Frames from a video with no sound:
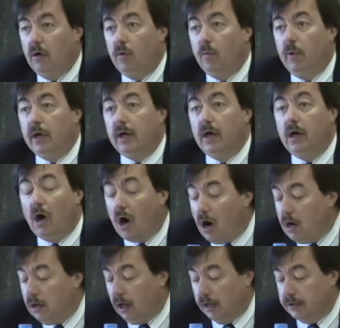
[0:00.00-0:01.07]

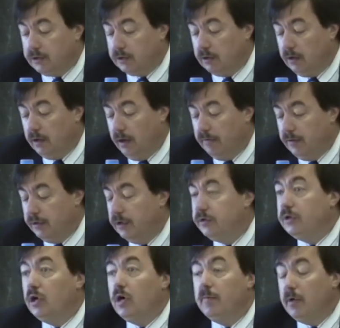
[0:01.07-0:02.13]
regardless of the
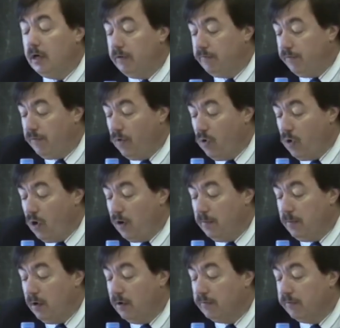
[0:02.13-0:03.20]
determinate
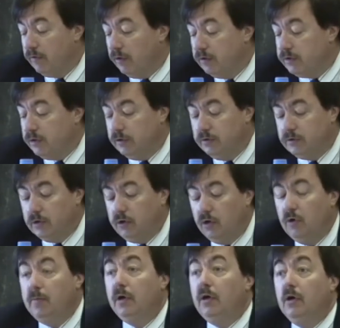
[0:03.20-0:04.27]
form virtues and
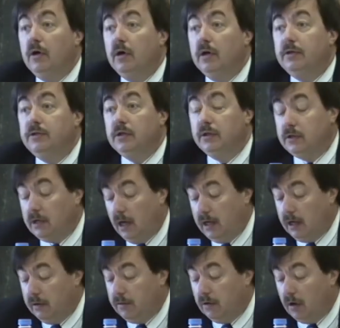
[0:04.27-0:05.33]
human goods
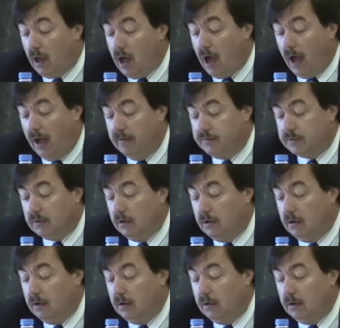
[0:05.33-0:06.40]
take in their lives.
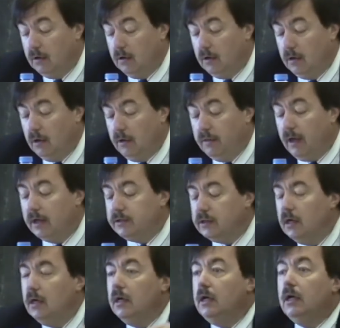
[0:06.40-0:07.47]

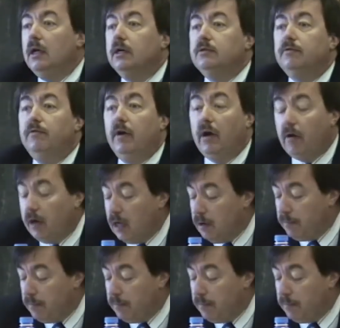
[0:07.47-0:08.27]
Thus, it is very